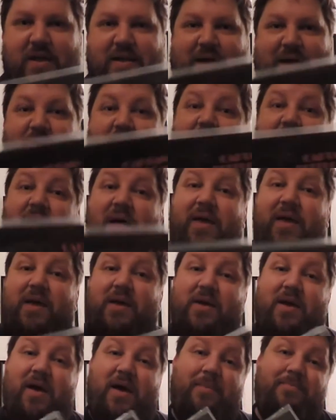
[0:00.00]
Now I'm
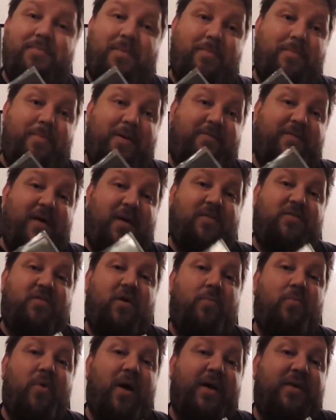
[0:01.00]
a big fan of
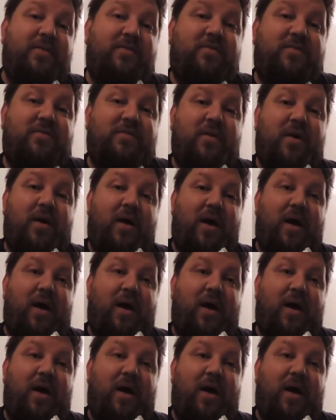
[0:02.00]
Tom Waits,